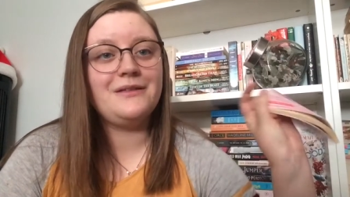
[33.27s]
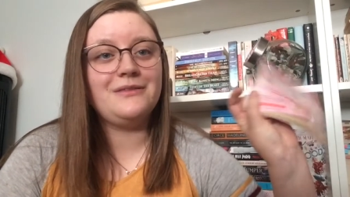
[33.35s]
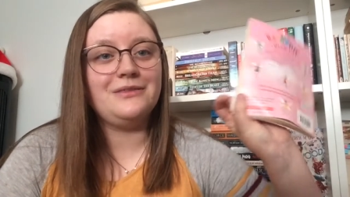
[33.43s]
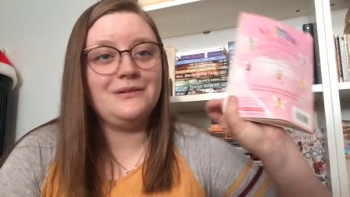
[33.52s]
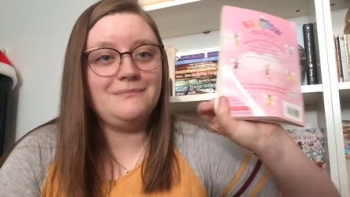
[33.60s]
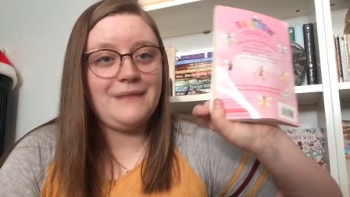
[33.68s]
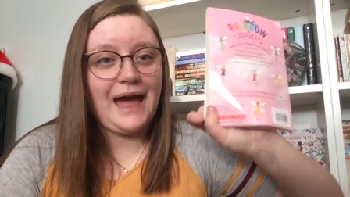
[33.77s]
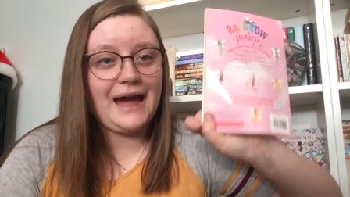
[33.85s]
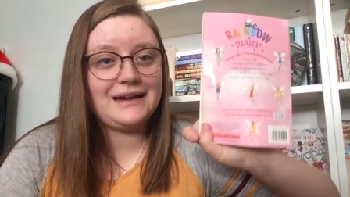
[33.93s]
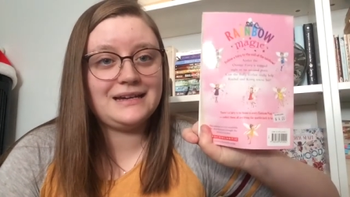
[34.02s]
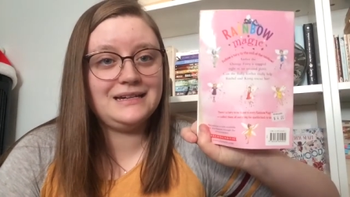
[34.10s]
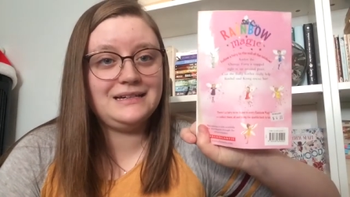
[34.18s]
The
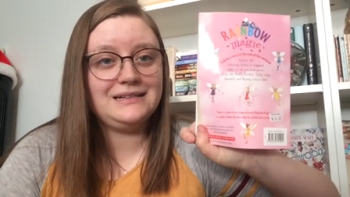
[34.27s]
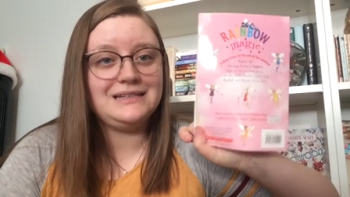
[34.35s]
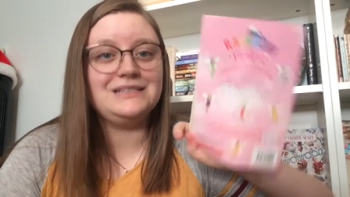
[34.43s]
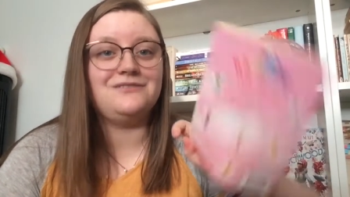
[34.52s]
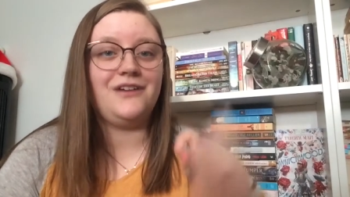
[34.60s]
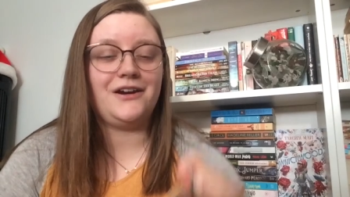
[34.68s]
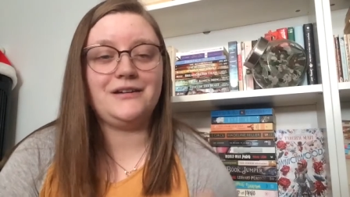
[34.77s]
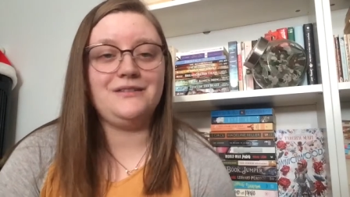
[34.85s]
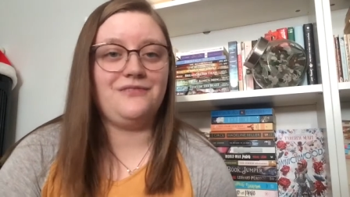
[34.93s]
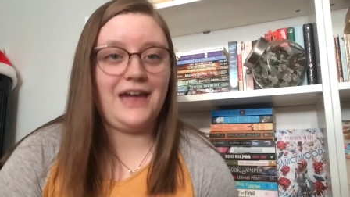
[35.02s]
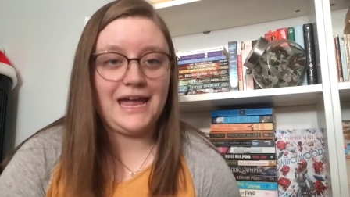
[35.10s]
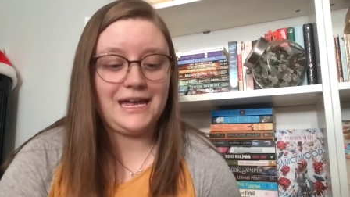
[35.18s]
back is very
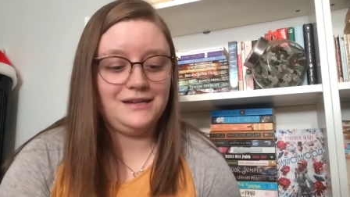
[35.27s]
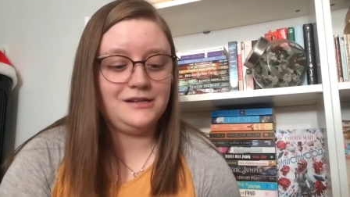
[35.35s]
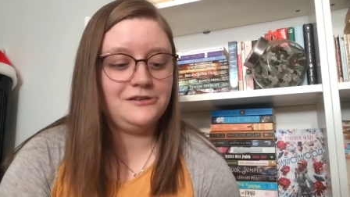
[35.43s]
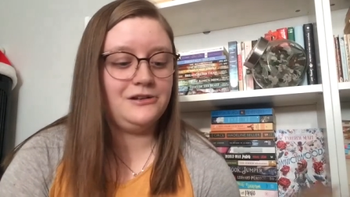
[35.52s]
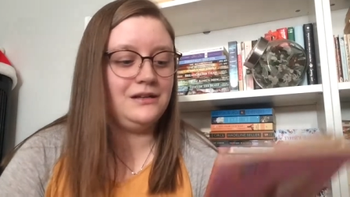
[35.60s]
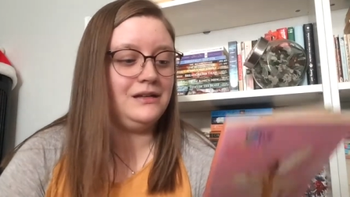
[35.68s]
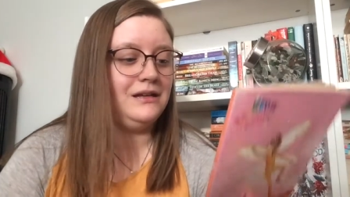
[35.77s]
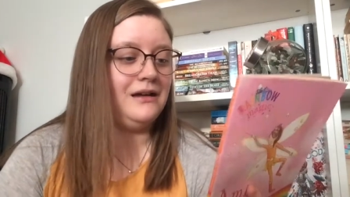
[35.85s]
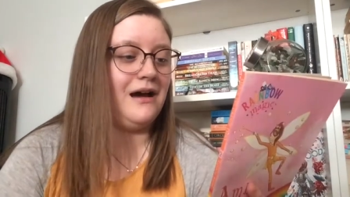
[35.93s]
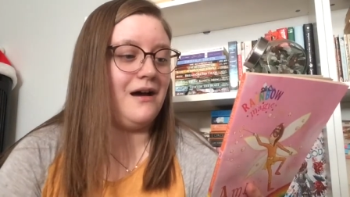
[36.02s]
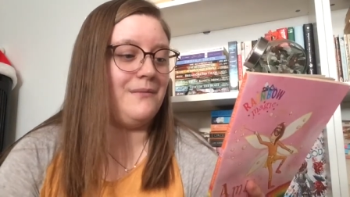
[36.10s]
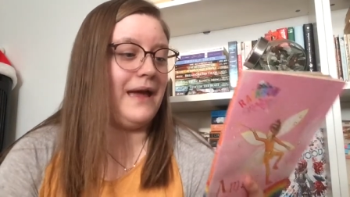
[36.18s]
vague.
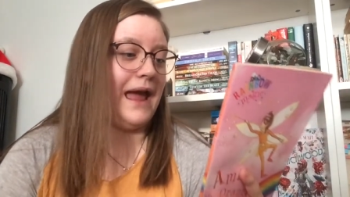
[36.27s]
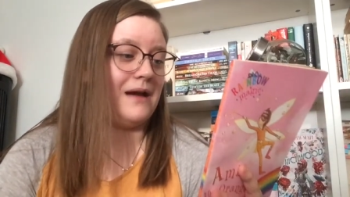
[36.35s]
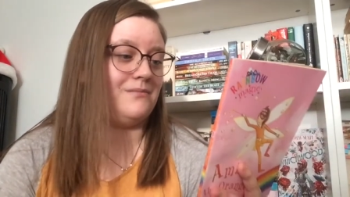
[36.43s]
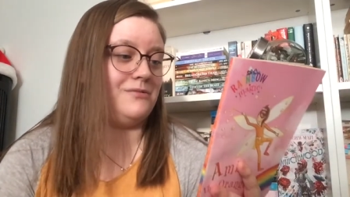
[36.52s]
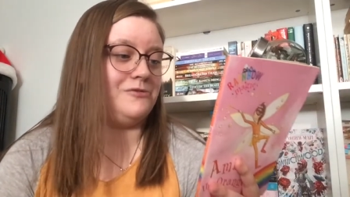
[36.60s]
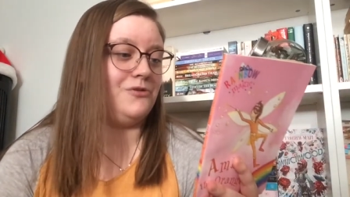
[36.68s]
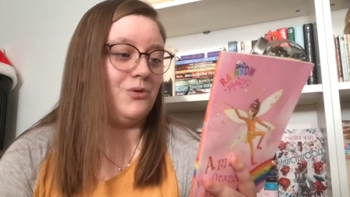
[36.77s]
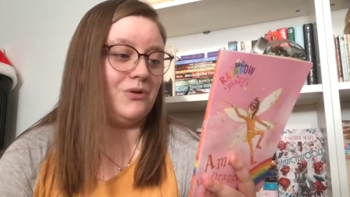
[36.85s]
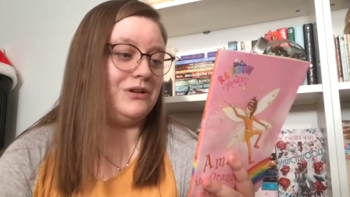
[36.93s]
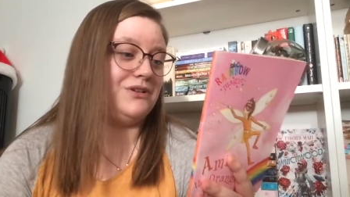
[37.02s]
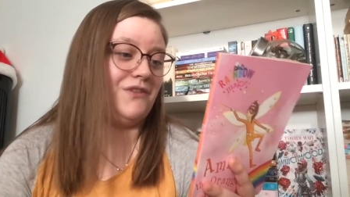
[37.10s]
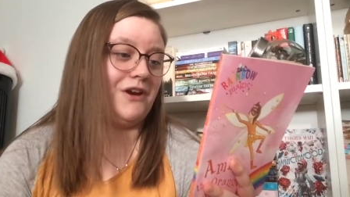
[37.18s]
Amber, the
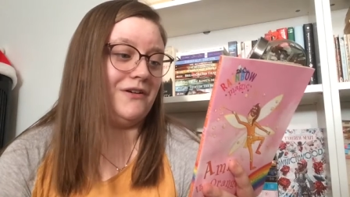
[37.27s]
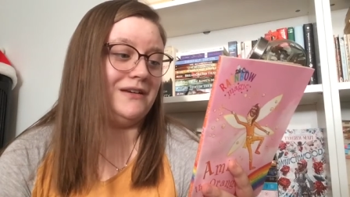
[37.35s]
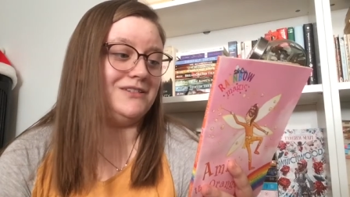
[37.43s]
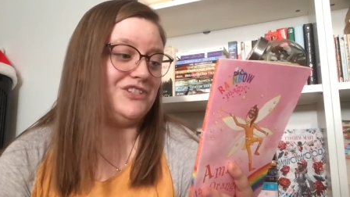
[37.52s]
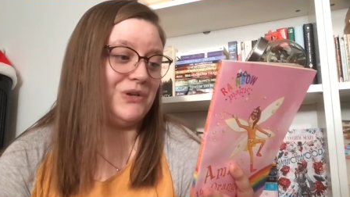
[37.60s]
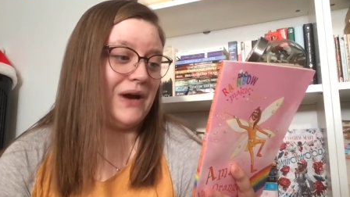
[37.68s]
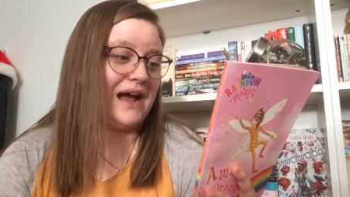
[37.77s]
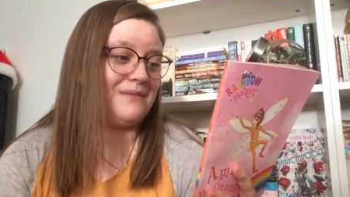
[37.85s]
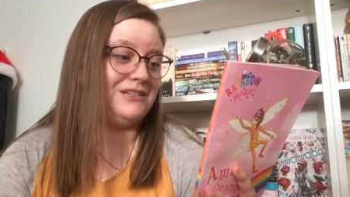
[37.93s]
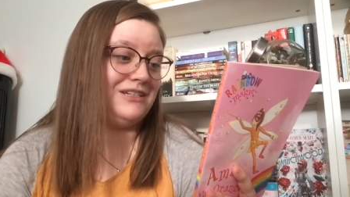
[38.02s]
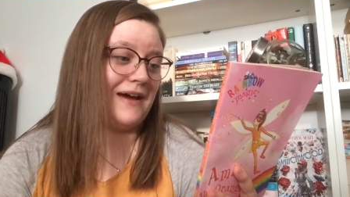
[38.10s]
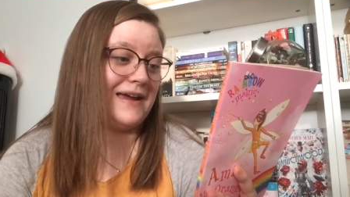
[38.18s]
orange fairy, is
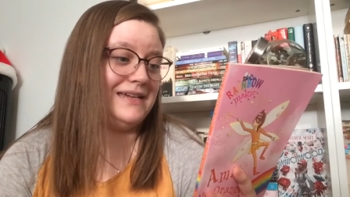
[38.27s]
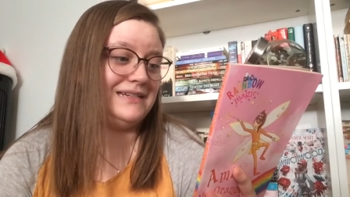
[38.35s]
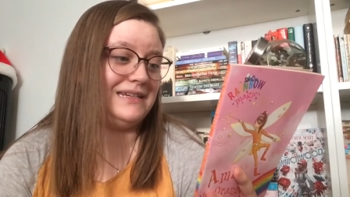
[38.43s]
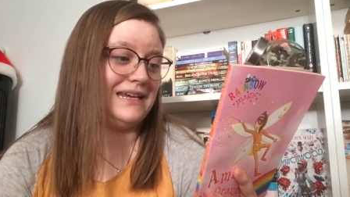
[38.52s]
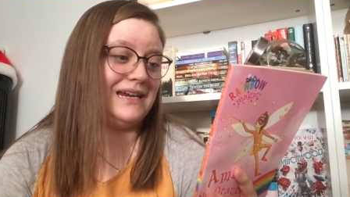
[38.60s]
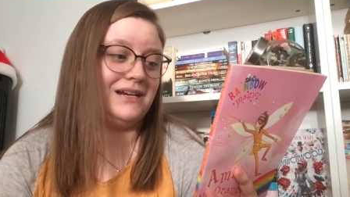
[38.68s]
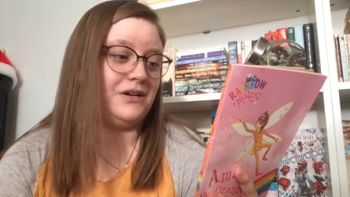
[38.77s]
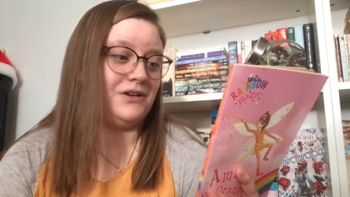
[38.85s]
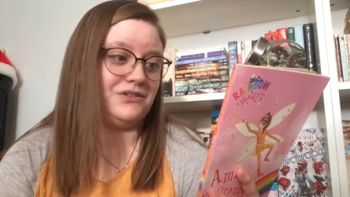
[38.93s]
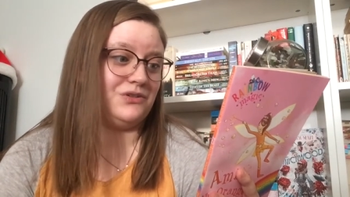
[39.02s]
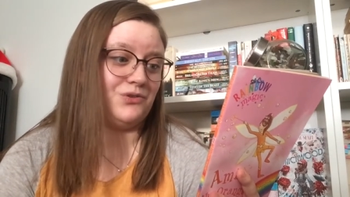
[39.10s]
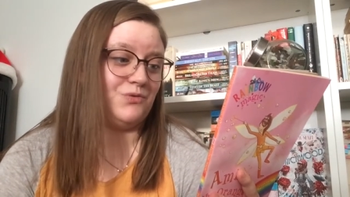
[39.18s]
trapped tight in an
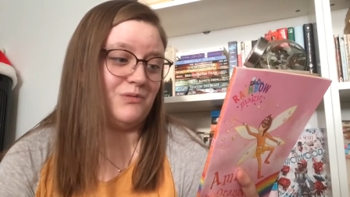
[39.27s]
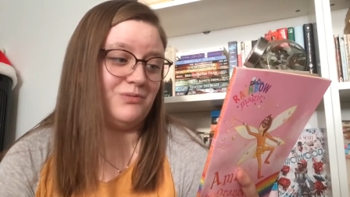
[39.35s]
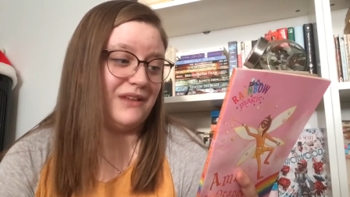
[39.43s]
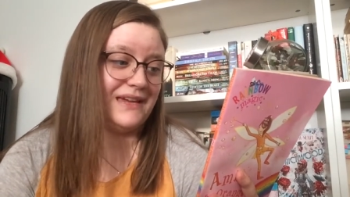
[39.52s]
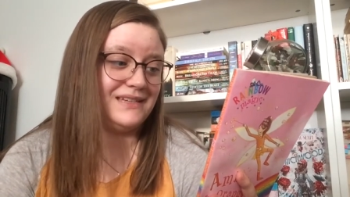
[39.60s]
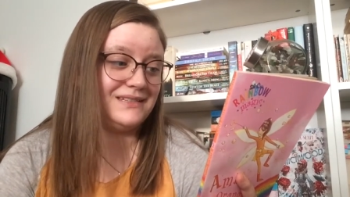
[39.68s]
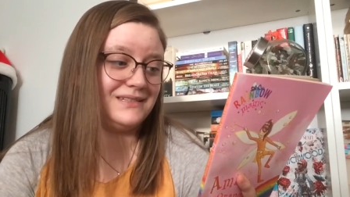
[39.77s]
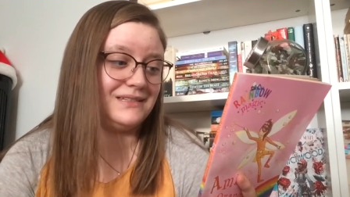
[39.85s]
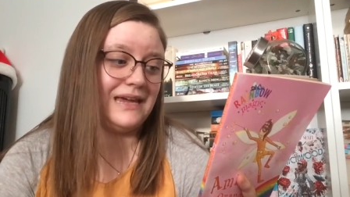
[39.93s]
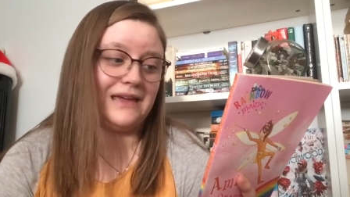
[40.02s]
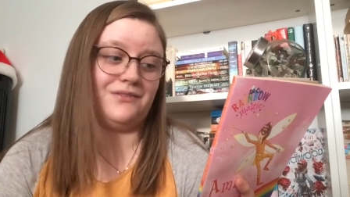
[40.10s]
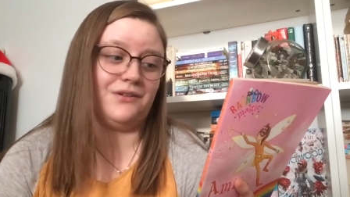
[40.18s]
unusual place.
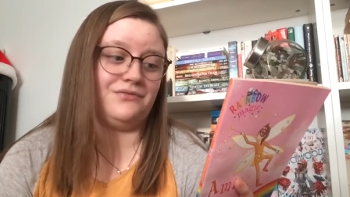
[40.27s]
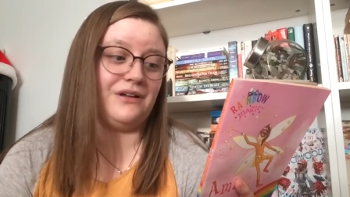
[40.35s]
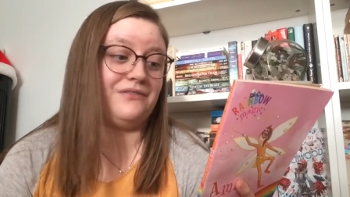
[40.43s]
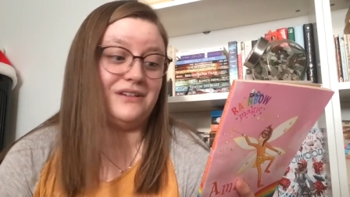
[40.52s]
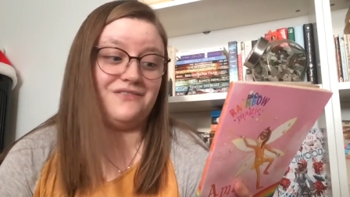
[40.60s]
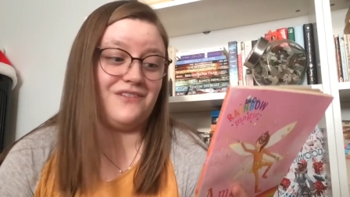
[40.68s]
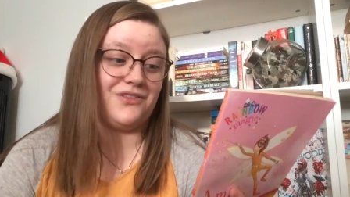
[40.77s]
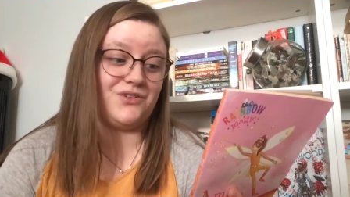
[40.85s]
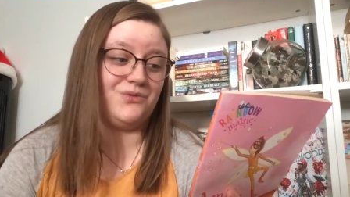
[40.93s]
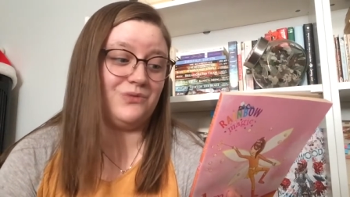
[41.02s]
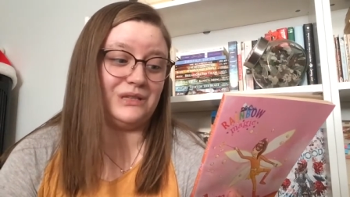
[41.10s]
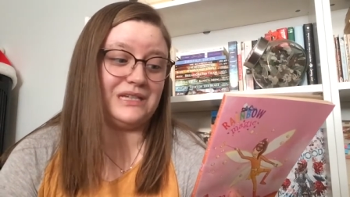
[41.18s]
Can the fluffy
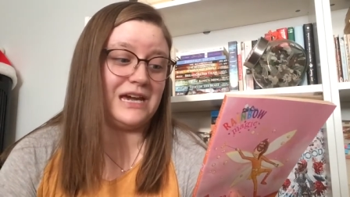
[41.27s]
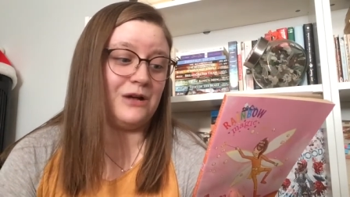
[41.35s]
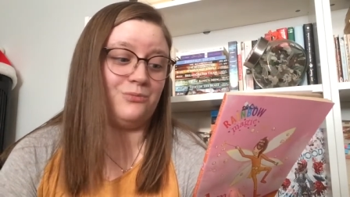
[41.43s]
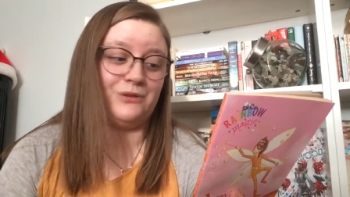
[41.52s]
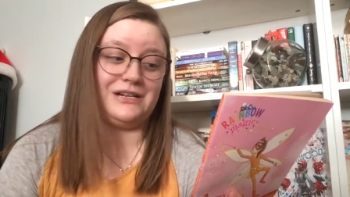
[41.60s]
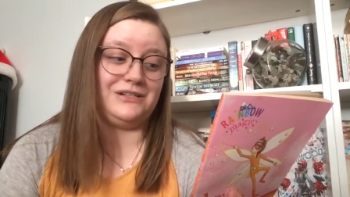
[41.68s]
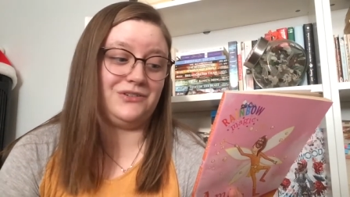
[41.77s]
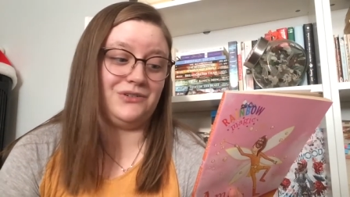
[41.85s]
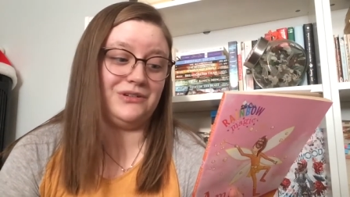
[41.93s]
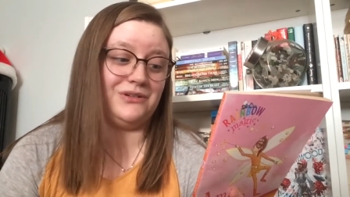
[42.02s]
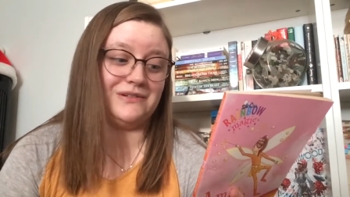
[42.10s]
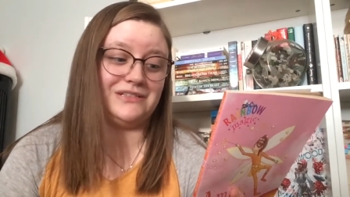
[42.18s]
feather really help
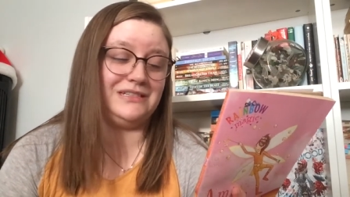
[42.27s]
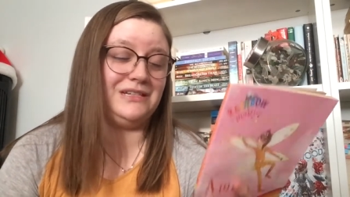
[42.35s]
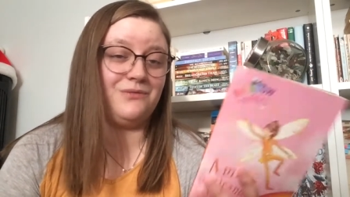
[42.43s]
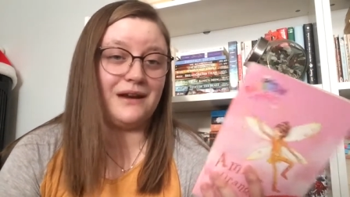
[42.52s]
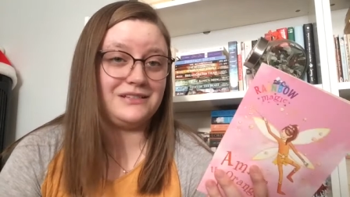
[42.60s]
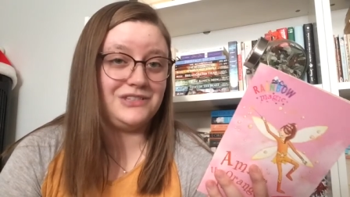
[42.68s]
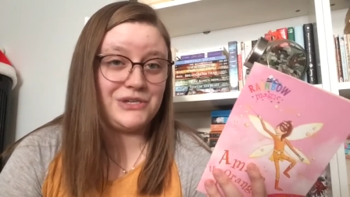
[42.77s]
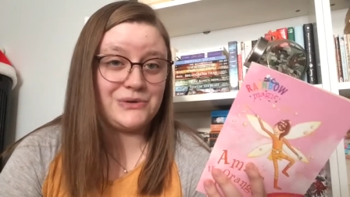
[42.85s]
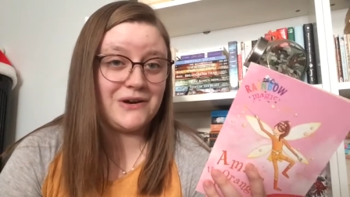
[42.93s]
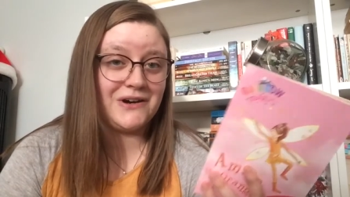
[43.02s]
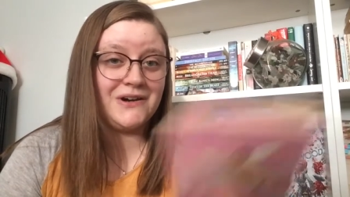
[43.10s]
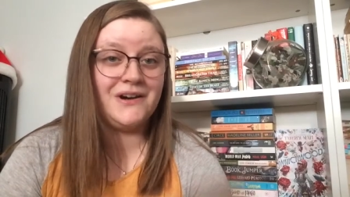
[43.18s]
Rachel and Christy rescue
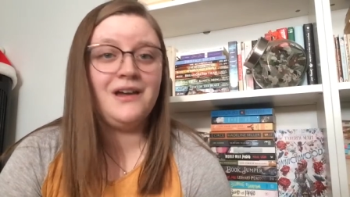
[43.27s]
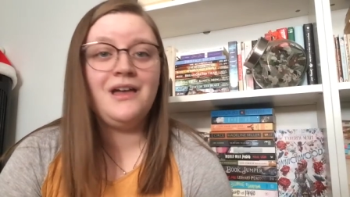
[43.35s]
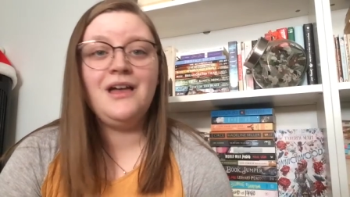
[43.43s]
her?